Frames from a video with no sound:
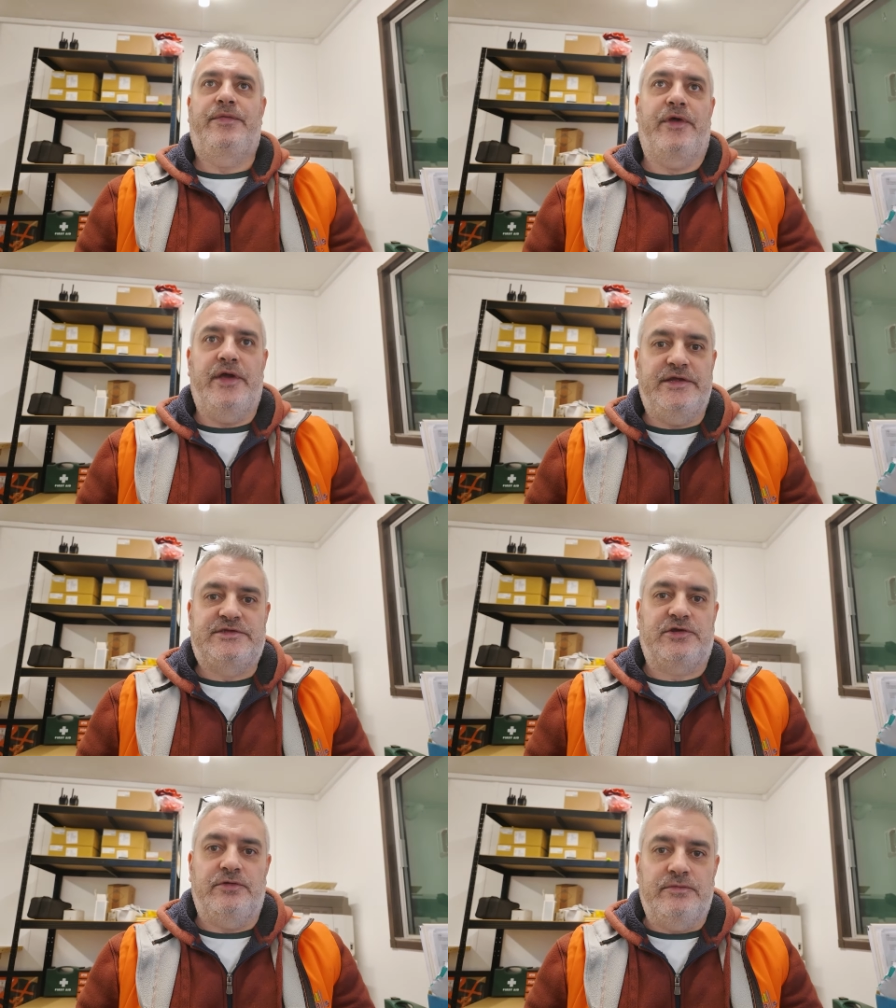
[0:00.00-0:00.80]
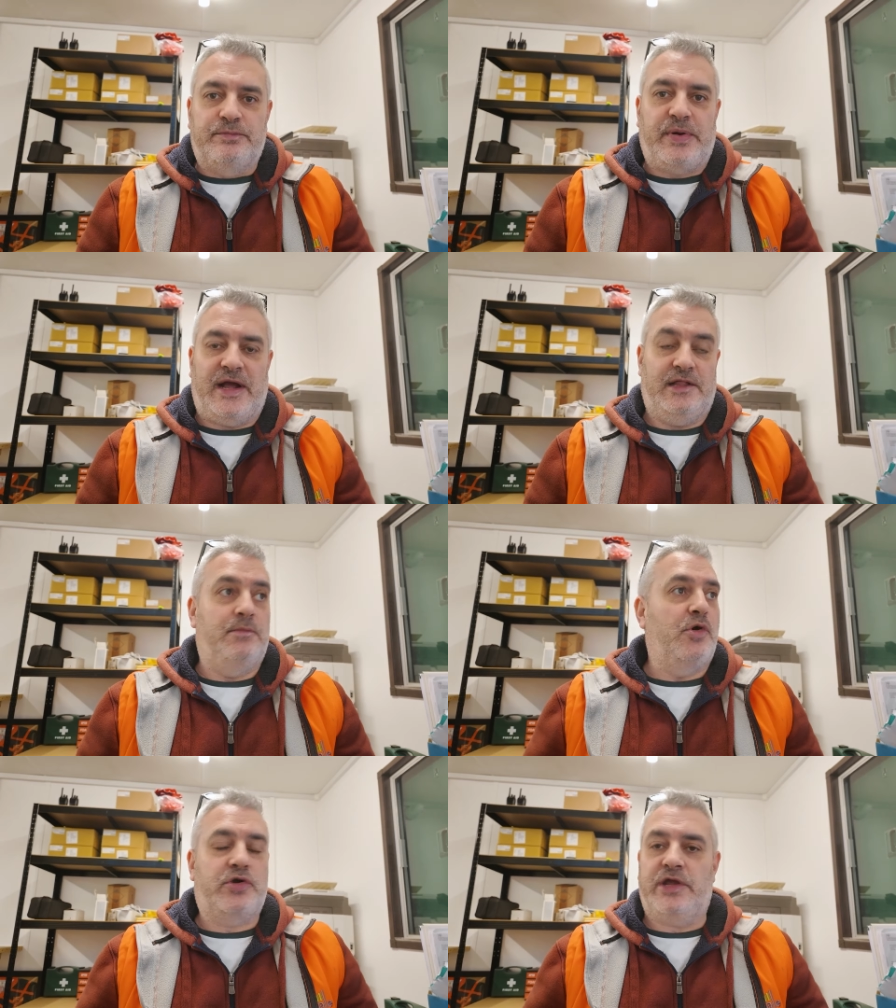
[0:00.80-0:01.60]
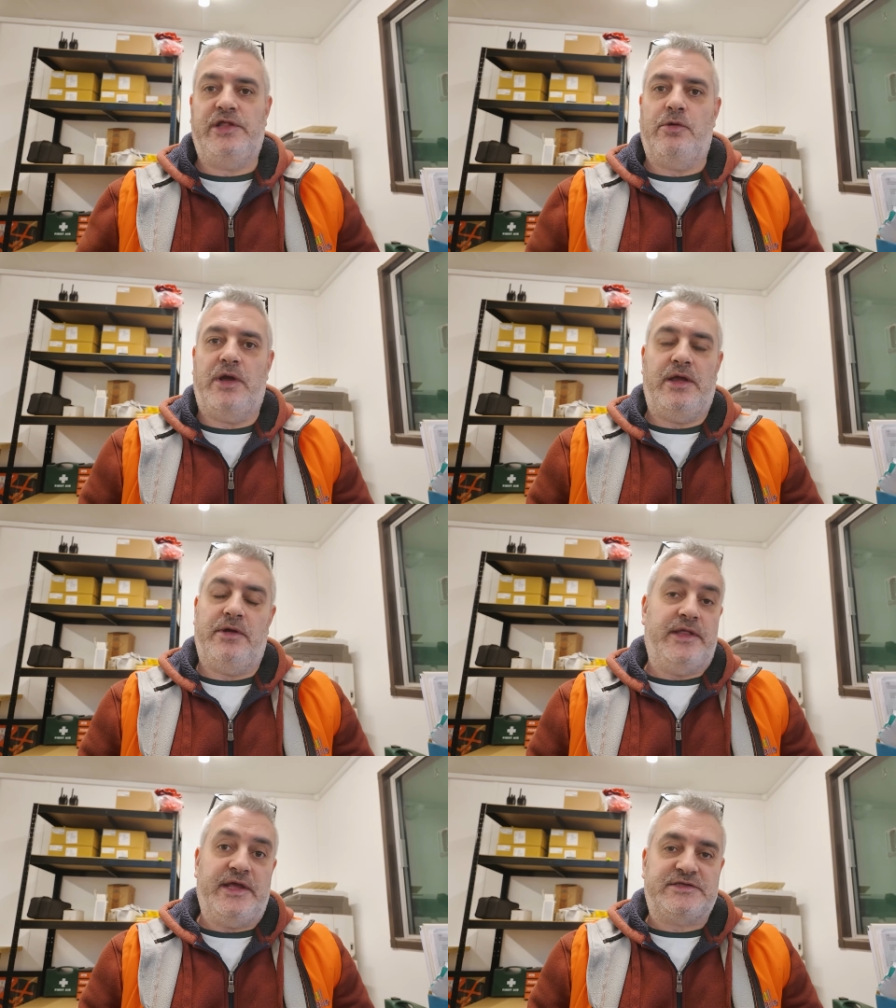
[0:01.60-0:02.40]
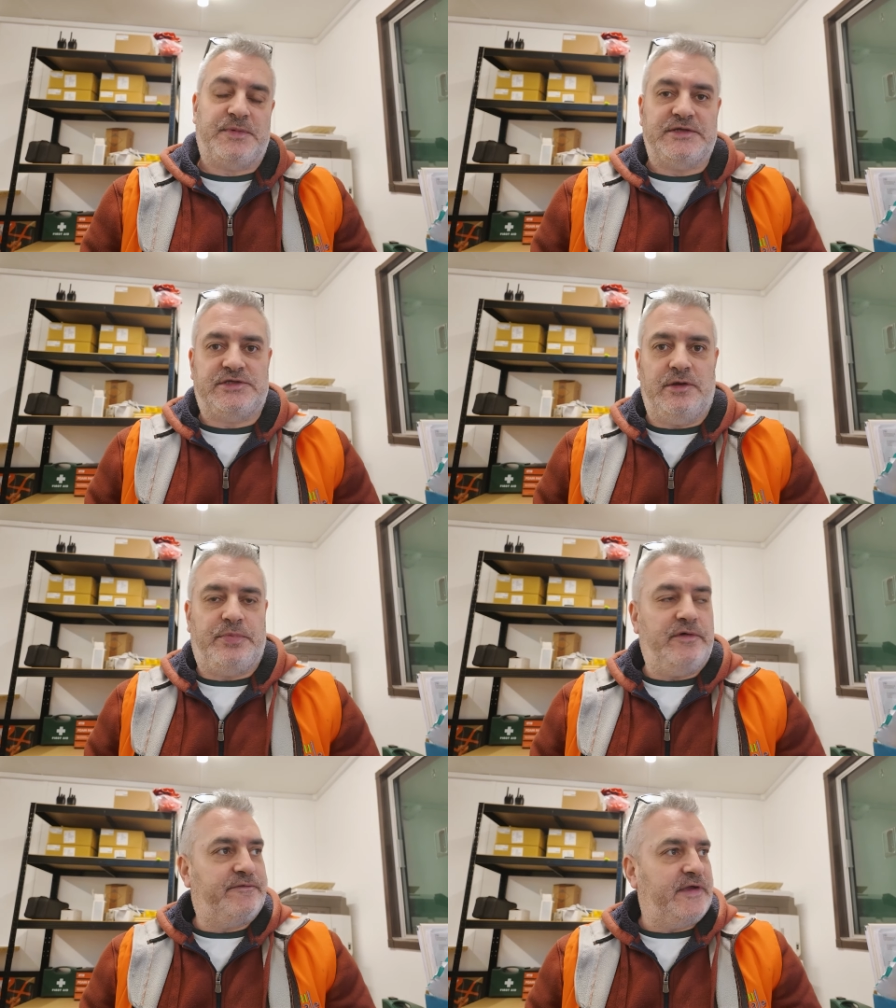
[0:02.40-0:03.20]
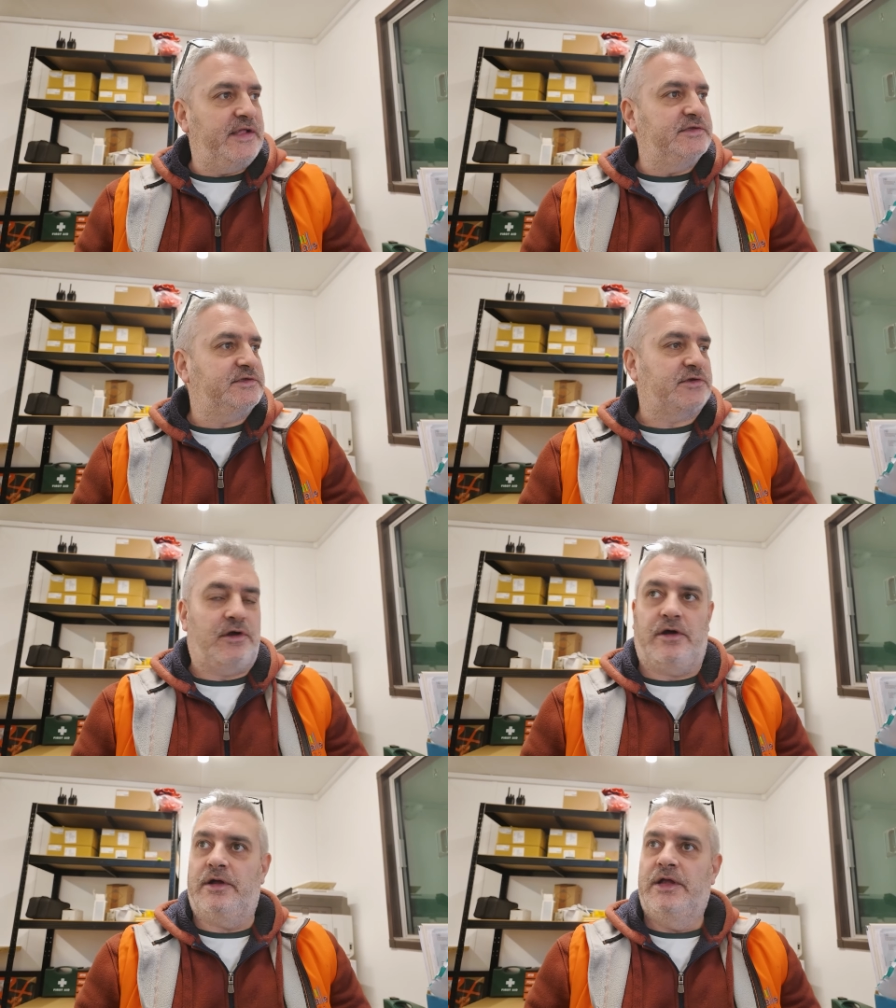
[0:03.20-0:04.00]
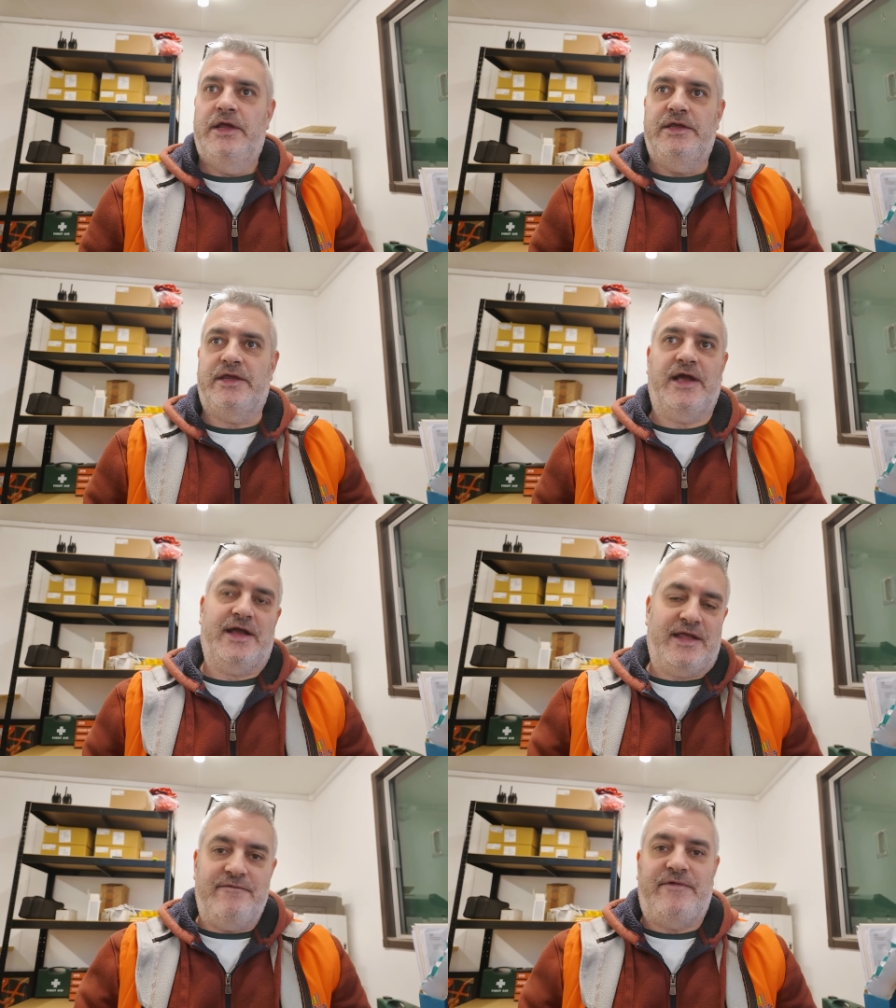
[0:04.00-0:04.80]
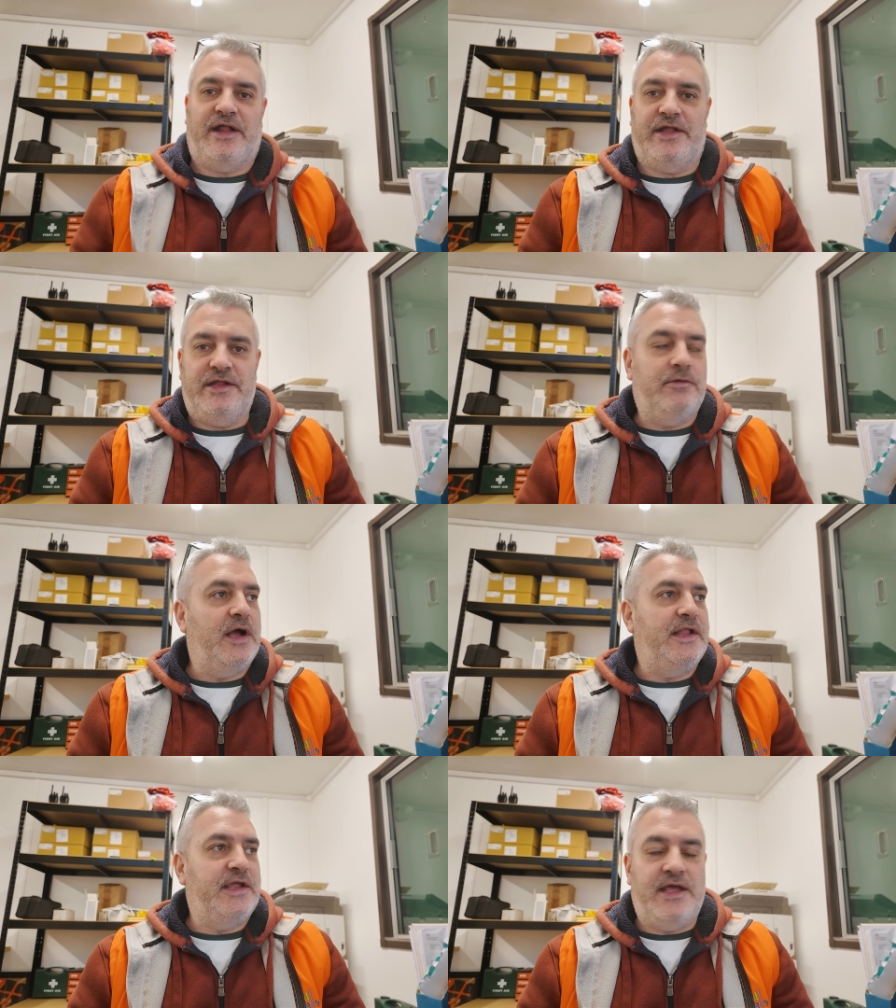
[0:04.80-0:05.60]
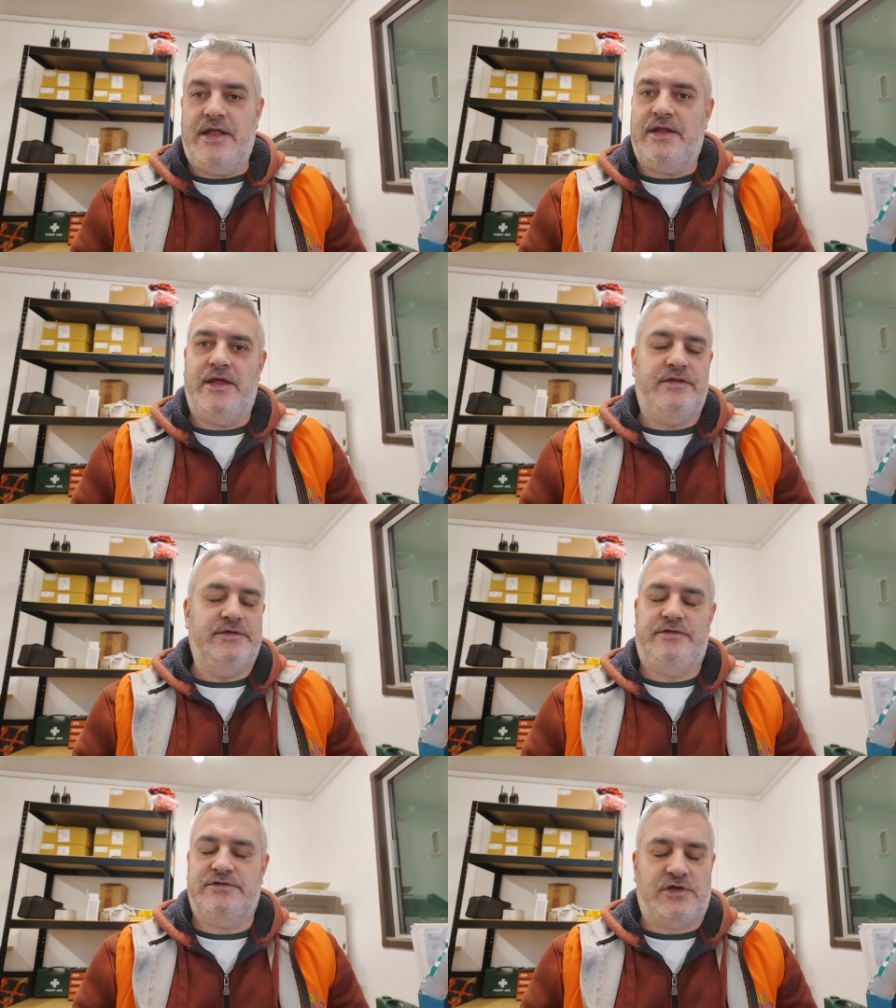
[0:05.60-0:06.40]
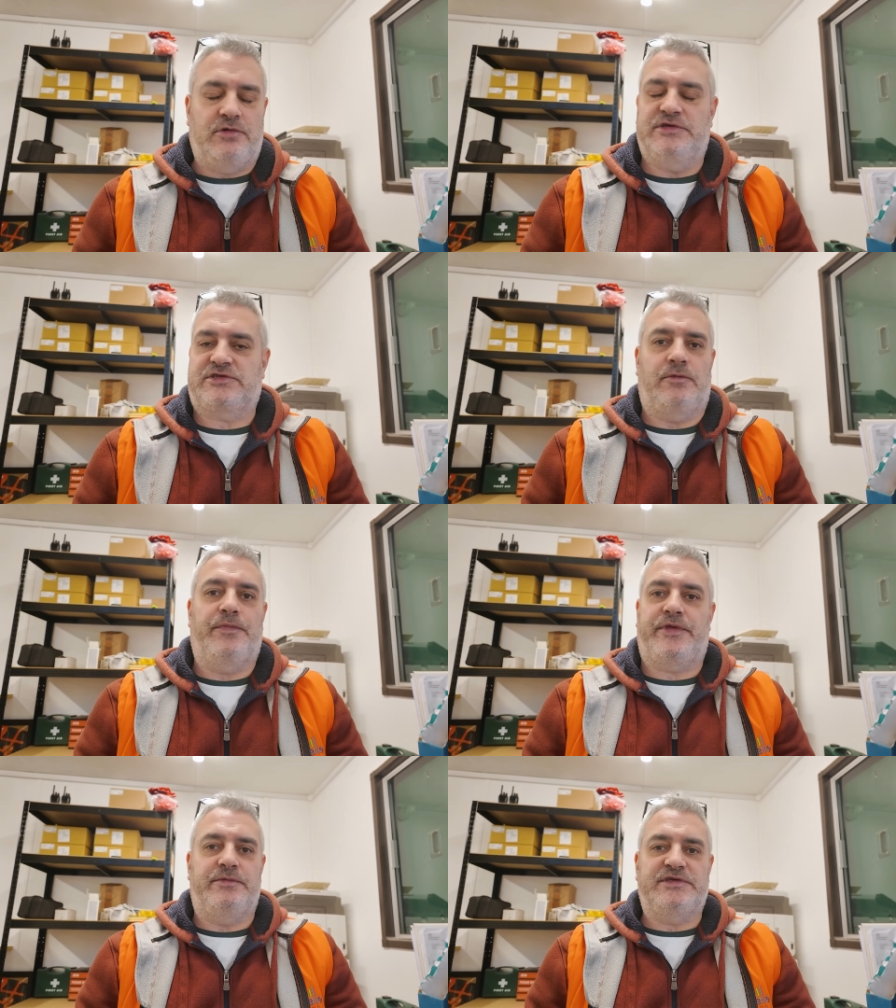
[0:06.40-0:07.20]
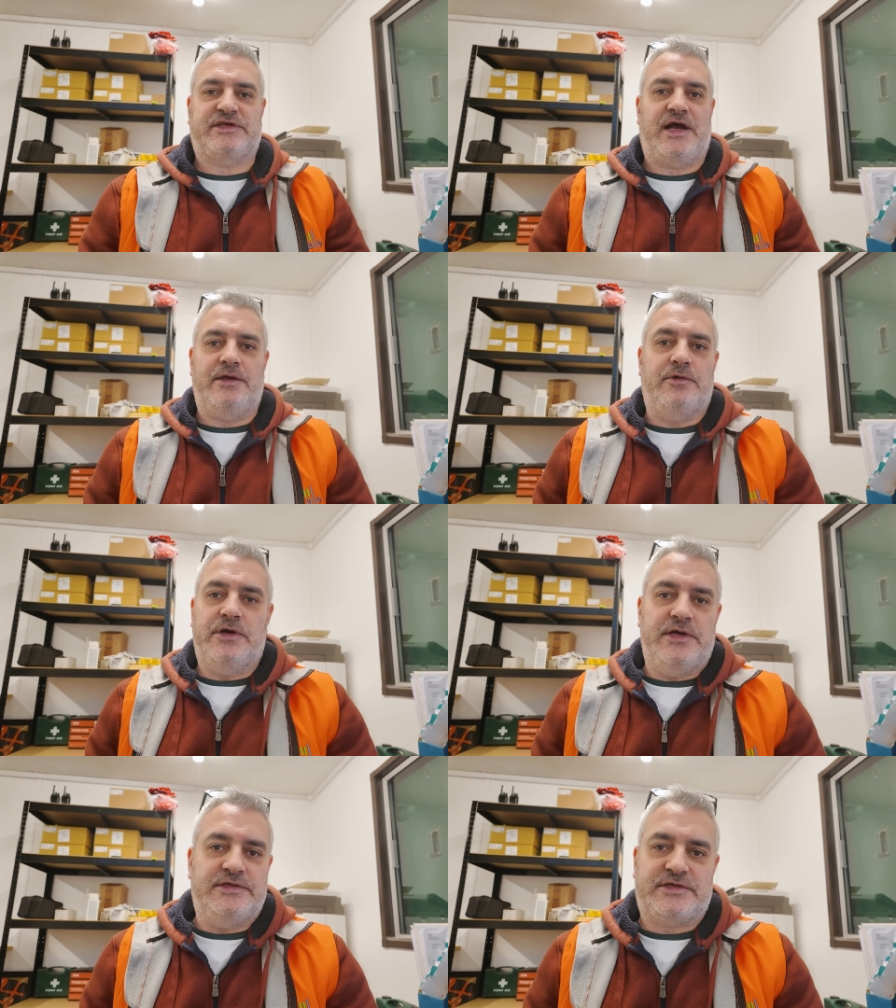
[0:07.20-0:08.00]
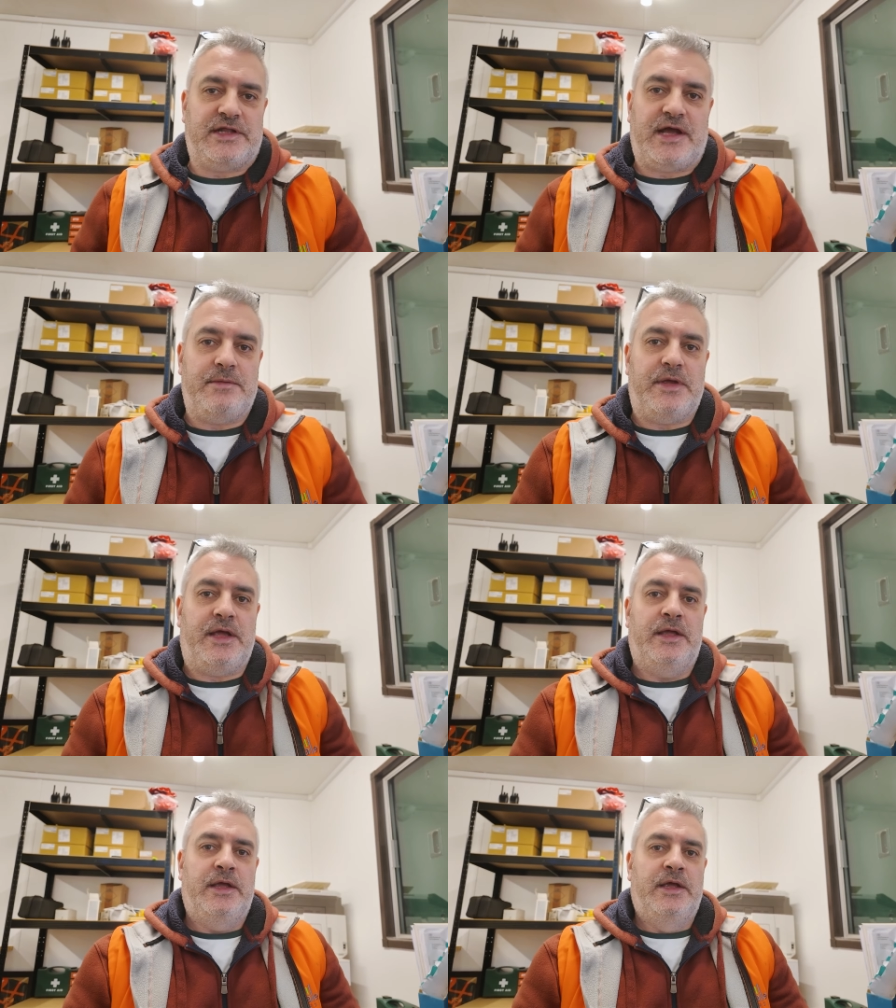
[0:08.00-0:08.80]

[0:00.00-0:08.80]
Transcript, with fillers: 30 ton pile of muck in your way where they expect you to put a fence or you can't get van anywhere near it. There's always something with site work, it's a nightmare.